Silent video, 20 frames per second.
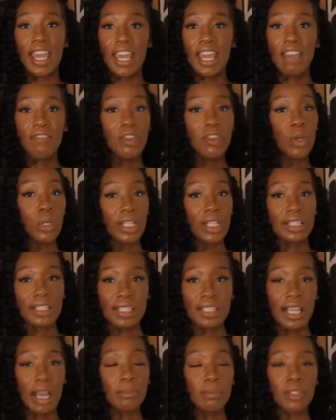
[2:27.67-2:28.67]
If you can
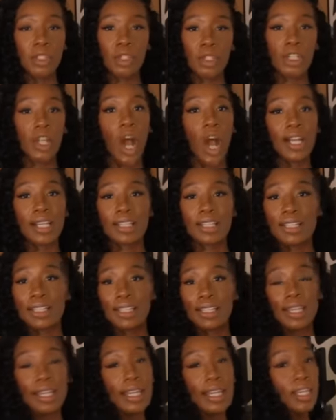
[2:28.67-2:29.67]
see, I'm sure y'all can
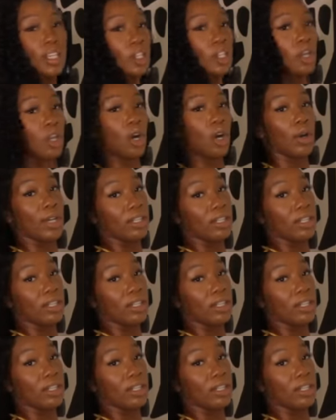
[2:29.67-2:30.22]
see, you know,